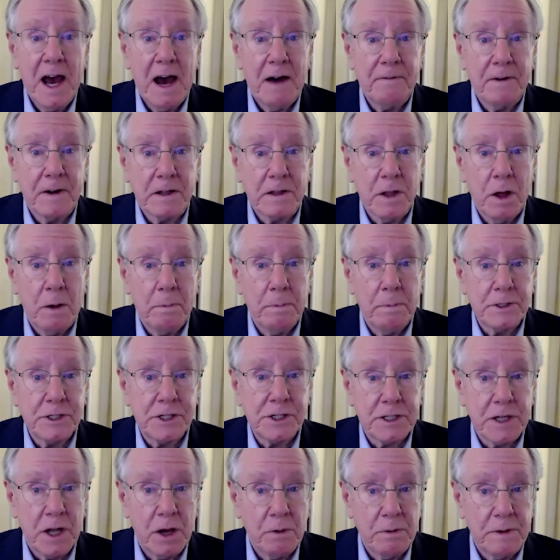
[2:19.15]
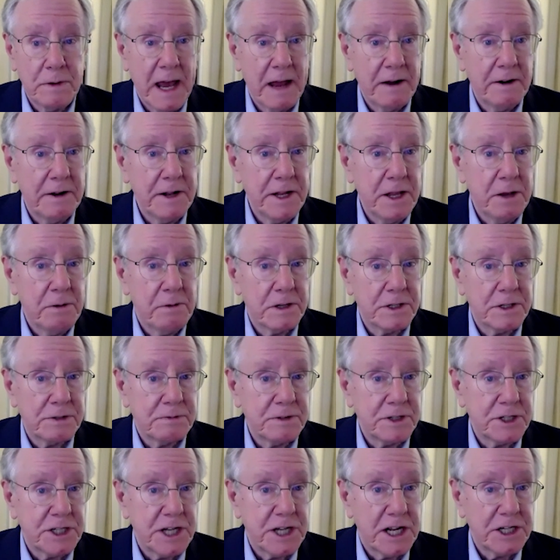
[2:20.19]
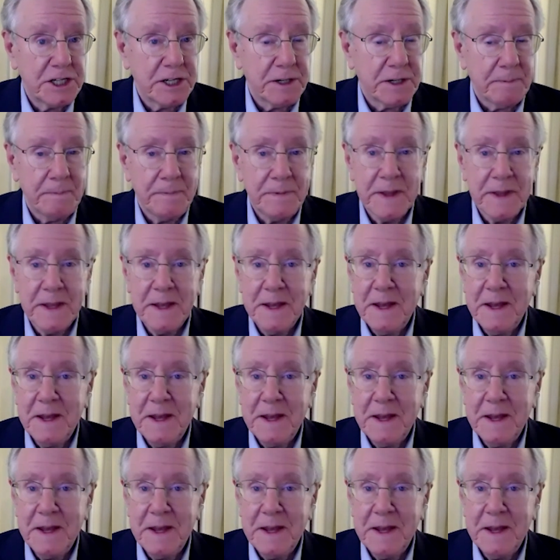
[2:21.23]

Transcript: of a global slowdown in U S recession.